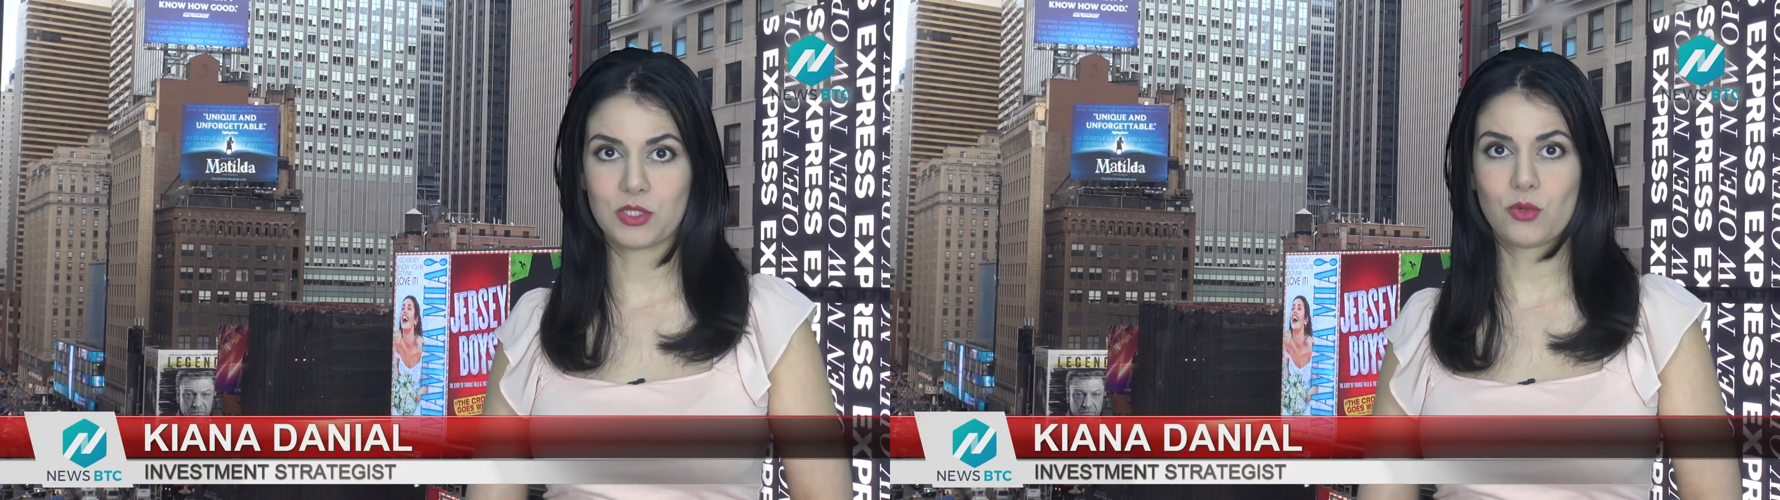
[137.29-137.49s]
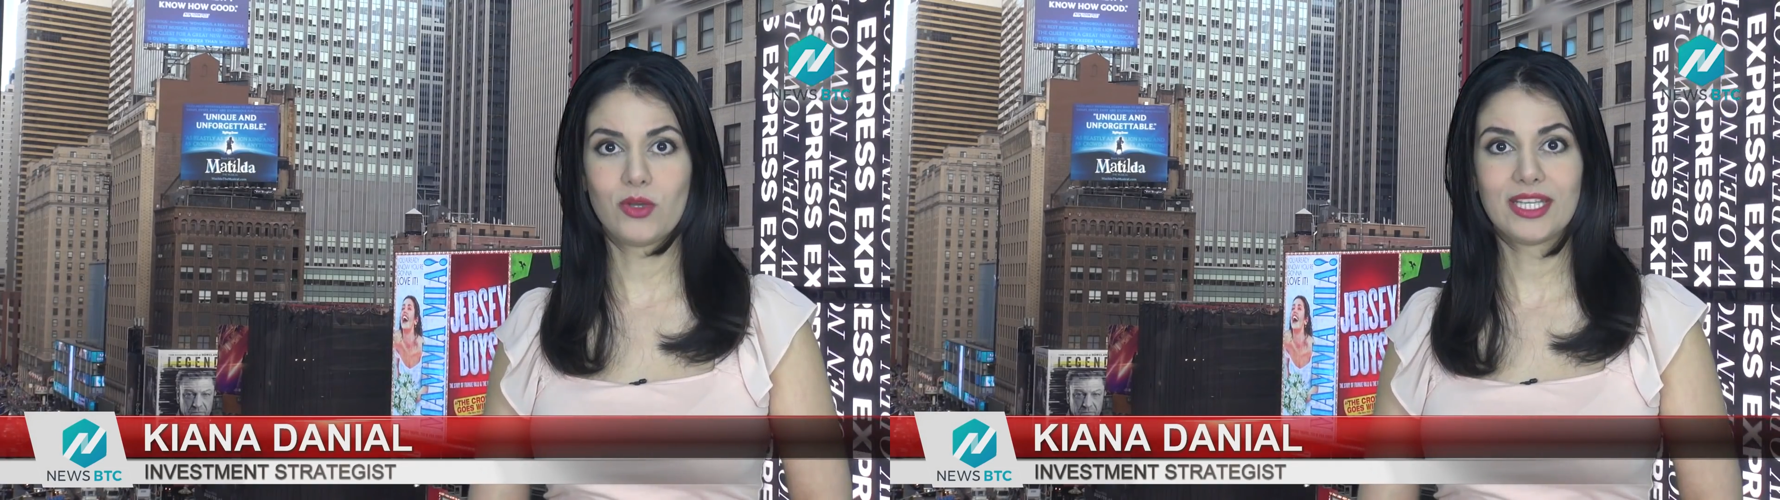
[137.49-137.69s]

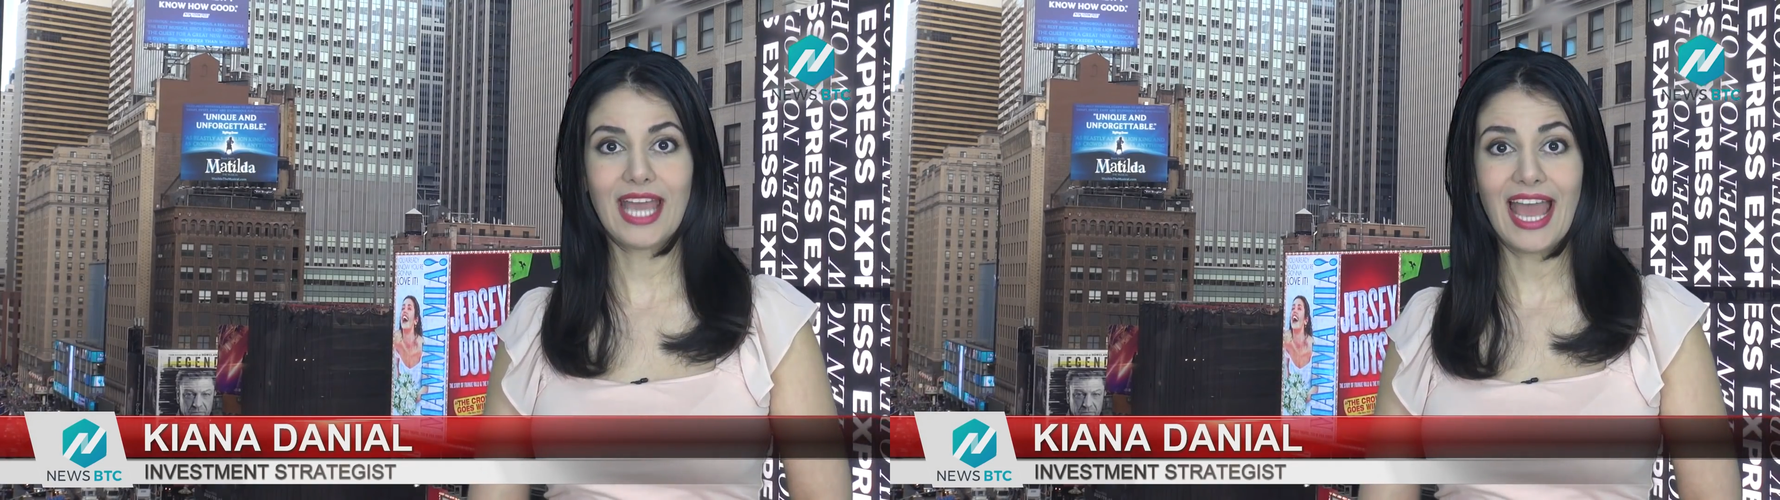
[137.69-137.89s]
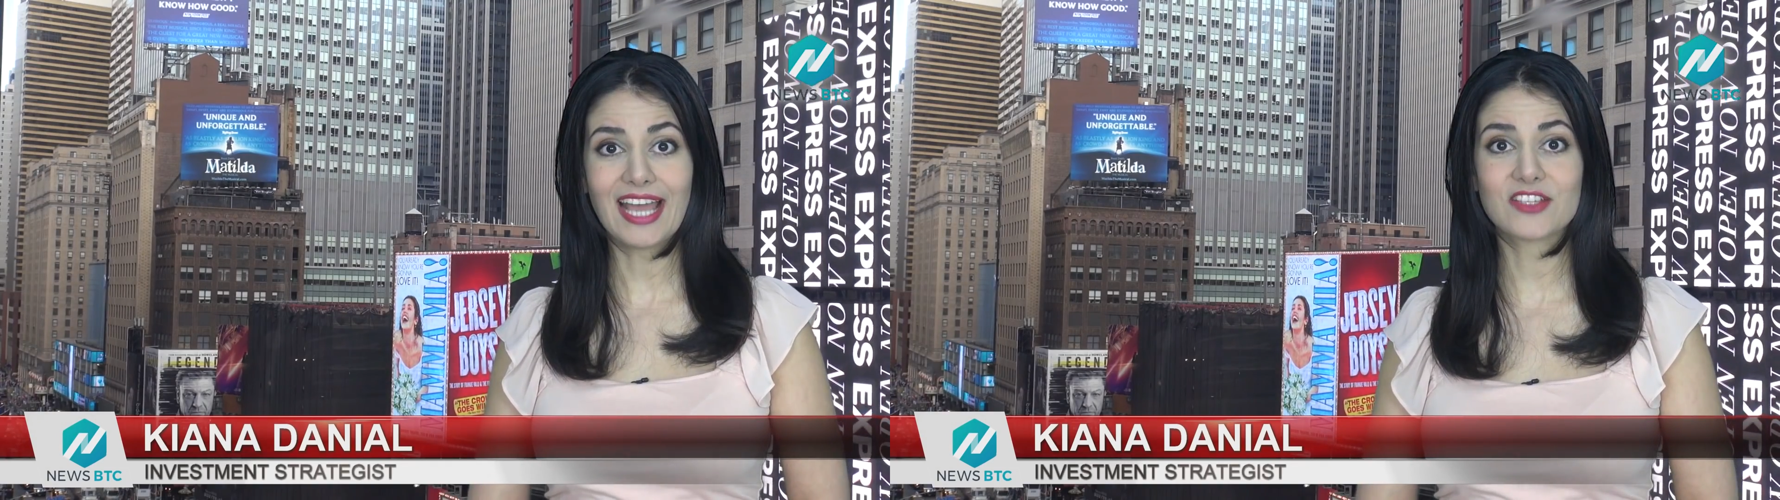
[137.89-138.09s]
Bitcoin
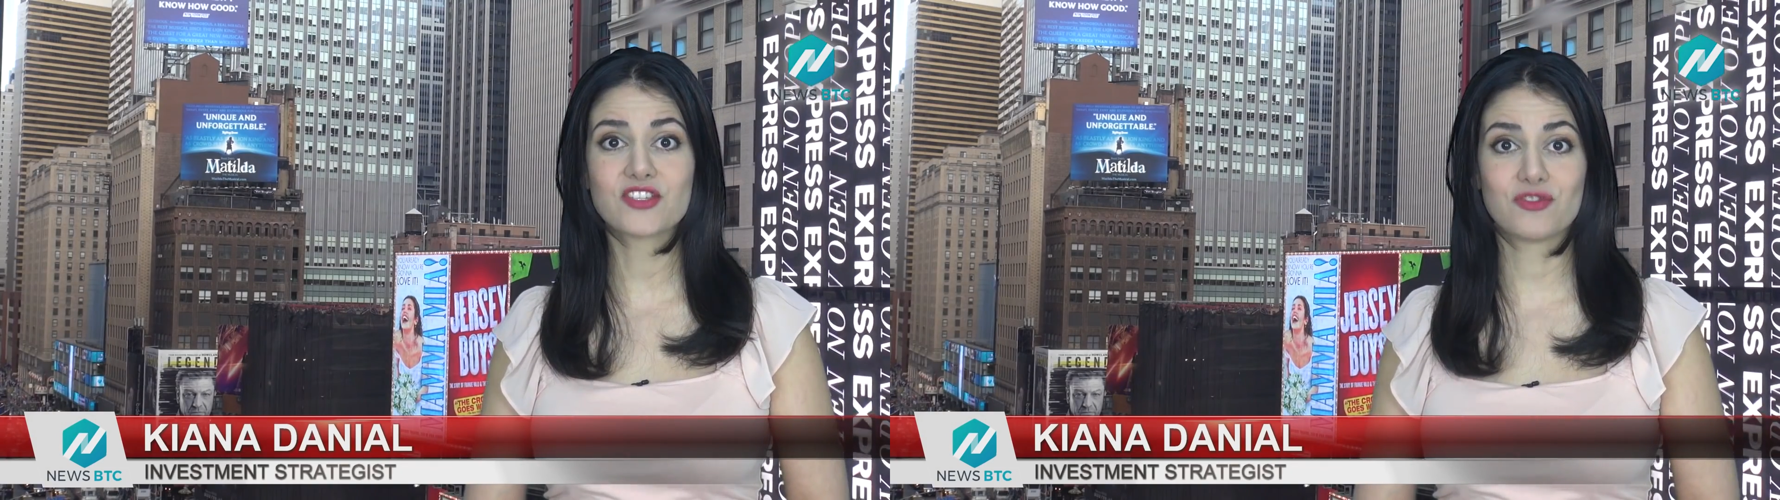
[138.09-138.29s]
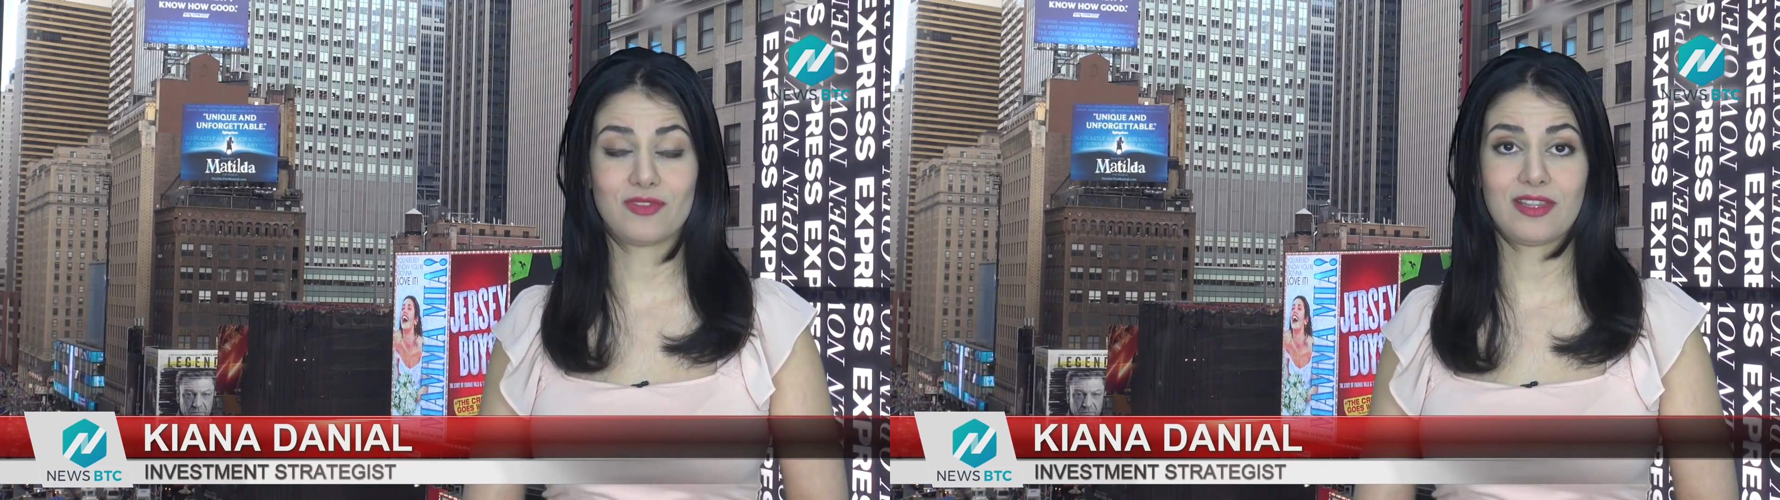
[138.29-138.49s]

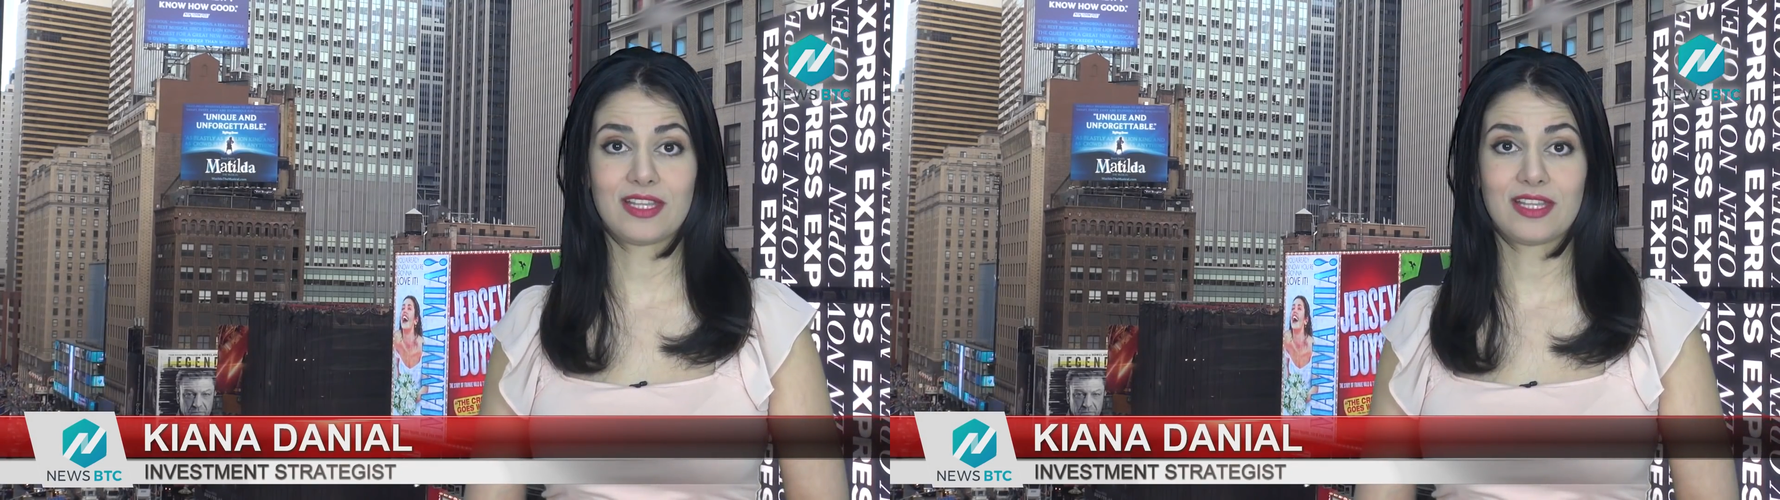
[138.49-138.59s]
Cash